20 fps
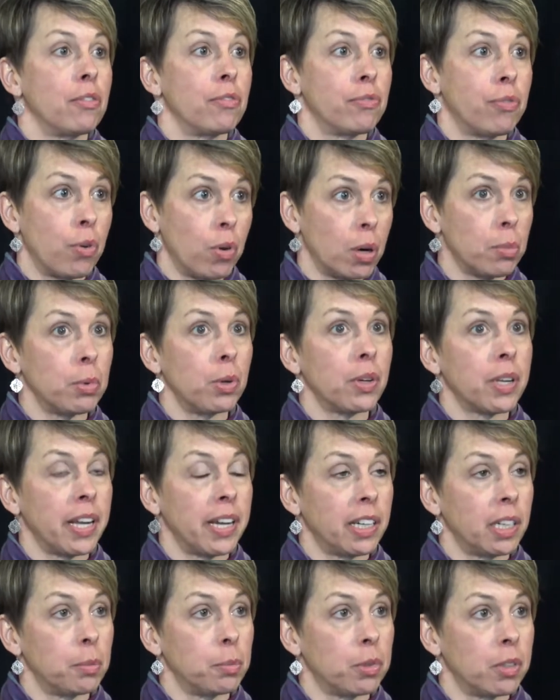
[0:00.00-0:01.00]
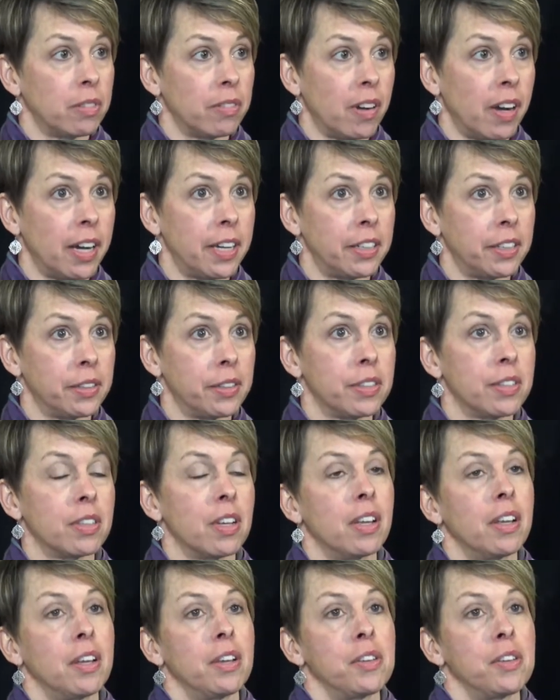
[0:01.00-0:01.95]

formal care providers